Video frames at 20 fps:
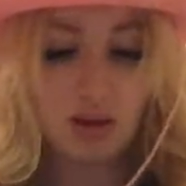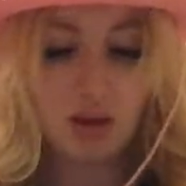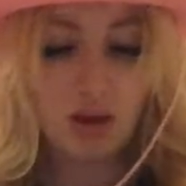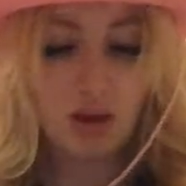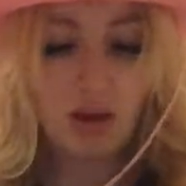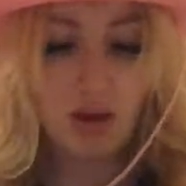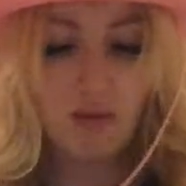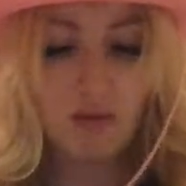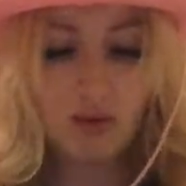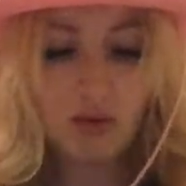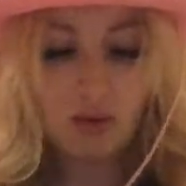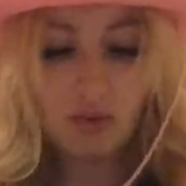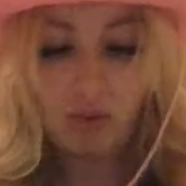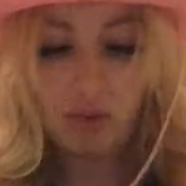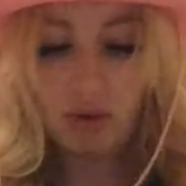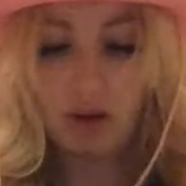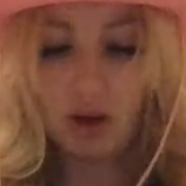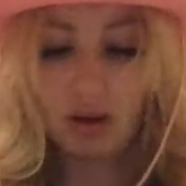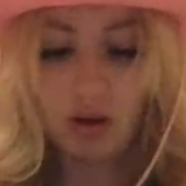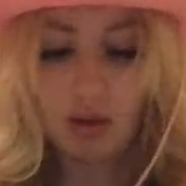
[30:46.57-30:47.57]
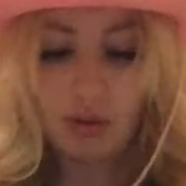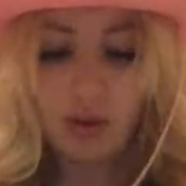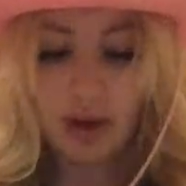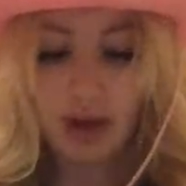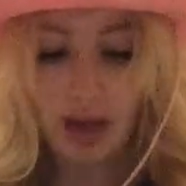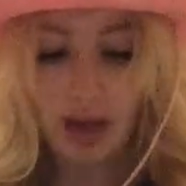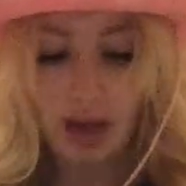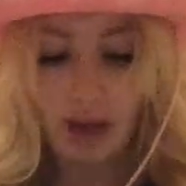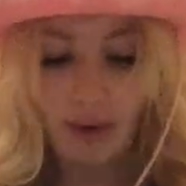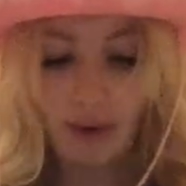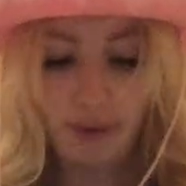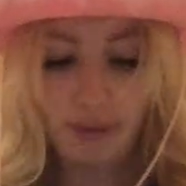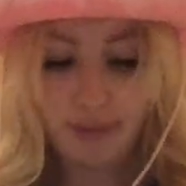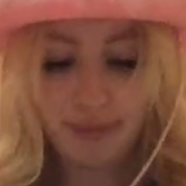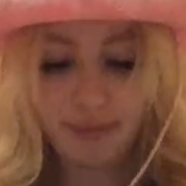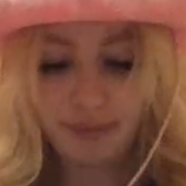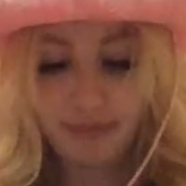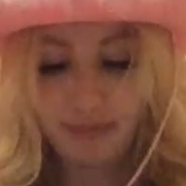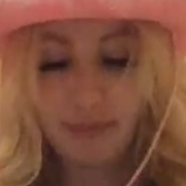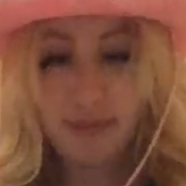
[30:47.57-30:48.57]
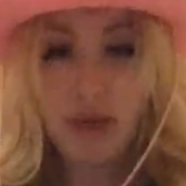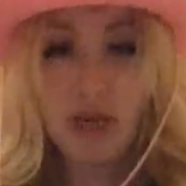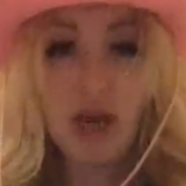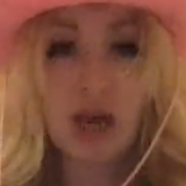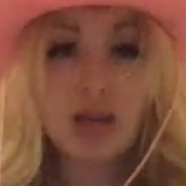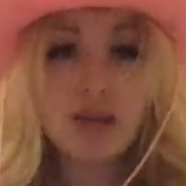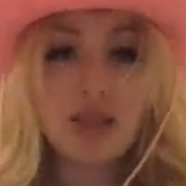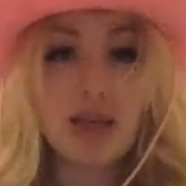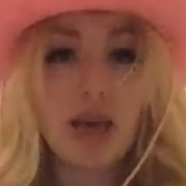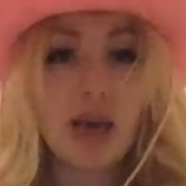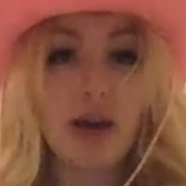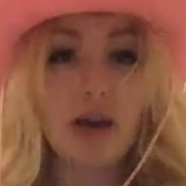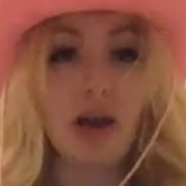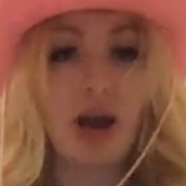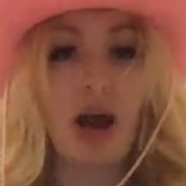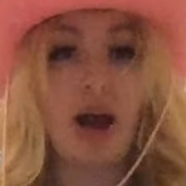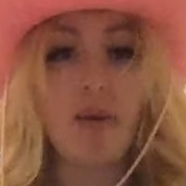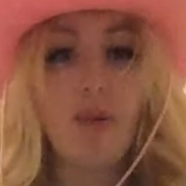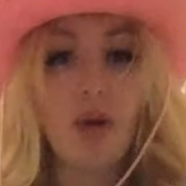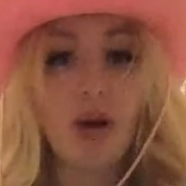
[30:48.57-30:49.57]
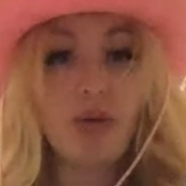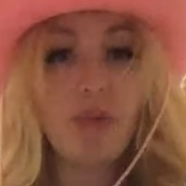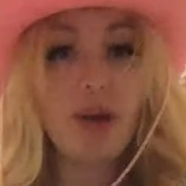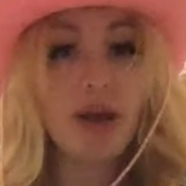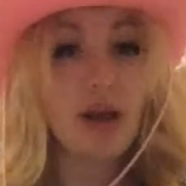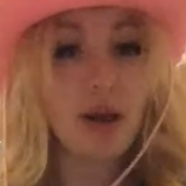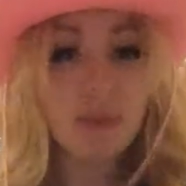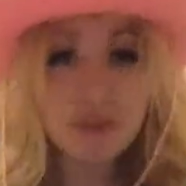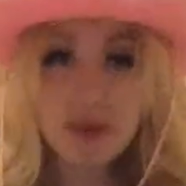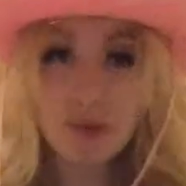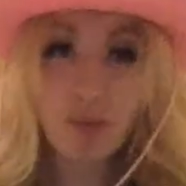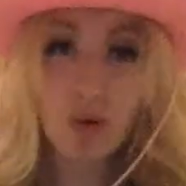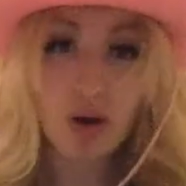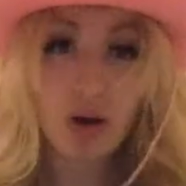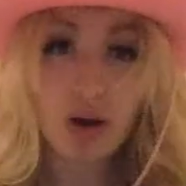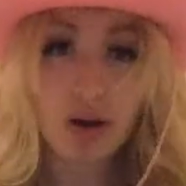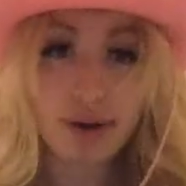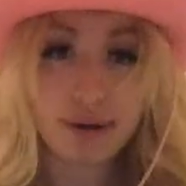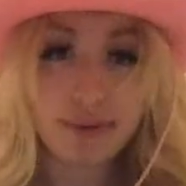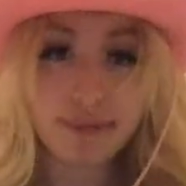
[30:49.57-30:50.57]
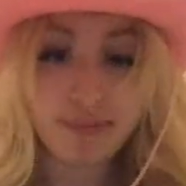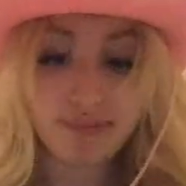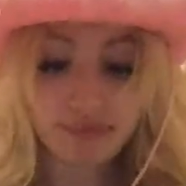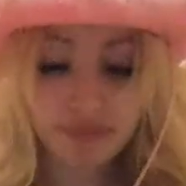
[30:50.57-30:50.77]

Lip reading: even though we're not going out, because, again, I want to wake up tomorrow